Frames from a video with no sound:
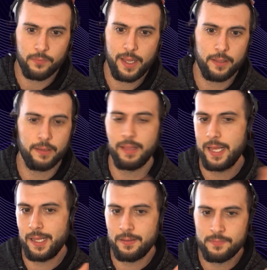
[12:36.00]

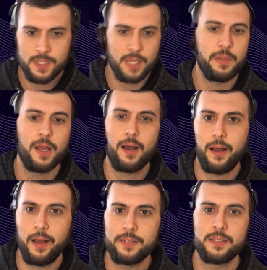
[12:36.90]
LLMs,
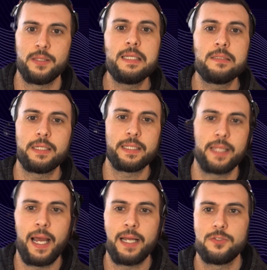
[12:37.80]
APIs, and things like
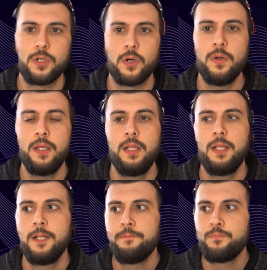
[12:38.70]
that. So,
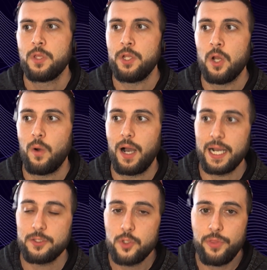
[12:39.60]
I
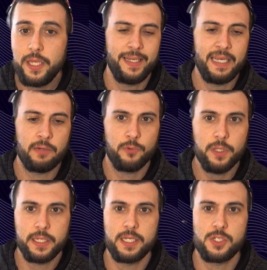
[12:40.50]
do think it
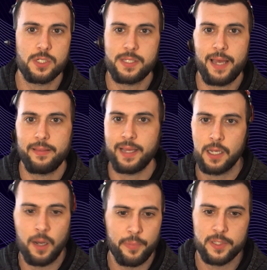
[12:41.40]
really is just that
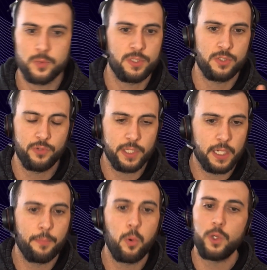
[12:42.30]
compass, which is really going
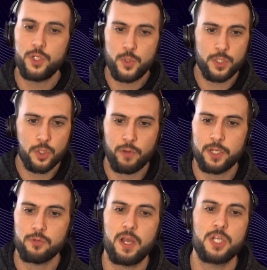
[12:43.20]
to point you into the right
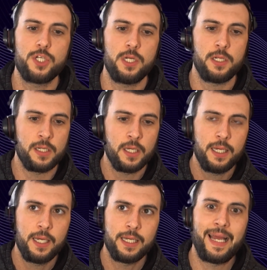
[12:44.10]
direction and
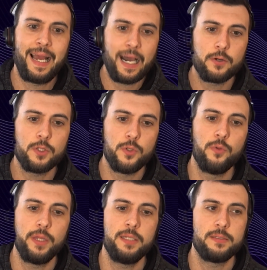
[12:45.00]
how to do
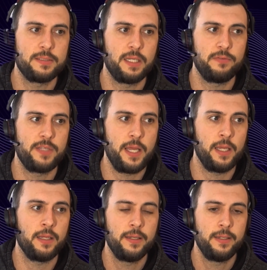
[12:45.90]
things, instead of
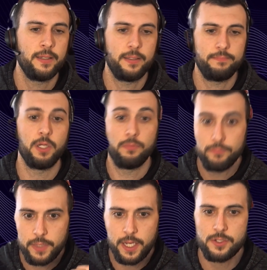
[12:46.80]
saying,
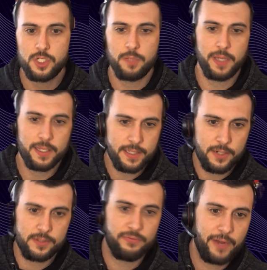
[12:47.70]
here's a GPS,
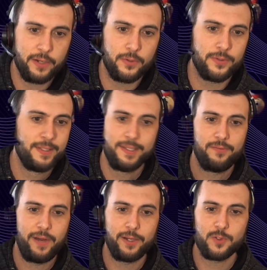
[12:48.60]
here's the final
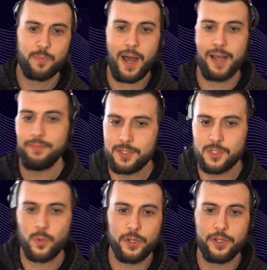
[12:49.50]
spot, this
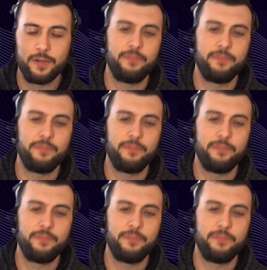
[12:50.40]
is where you're going to